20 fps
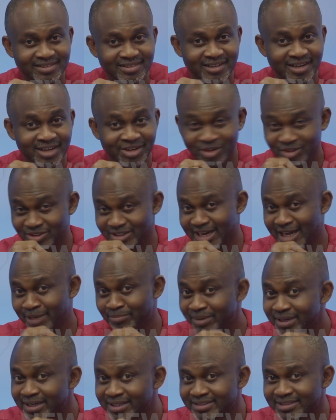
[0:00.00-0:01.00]
and not a
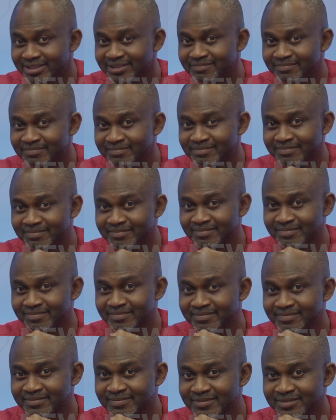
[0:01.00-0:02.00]
liability.
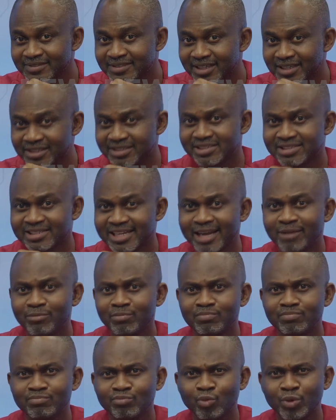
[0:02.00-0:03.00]
It is time
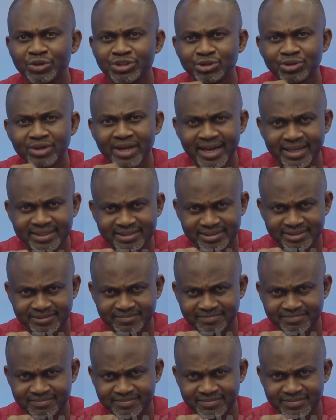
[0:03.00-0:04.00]
we unite
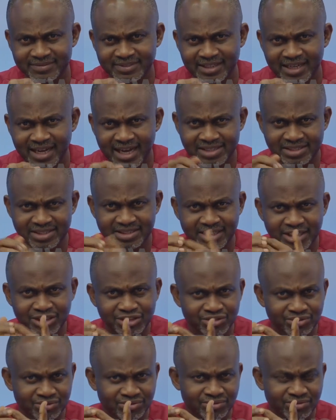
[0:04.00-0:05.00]
as a nation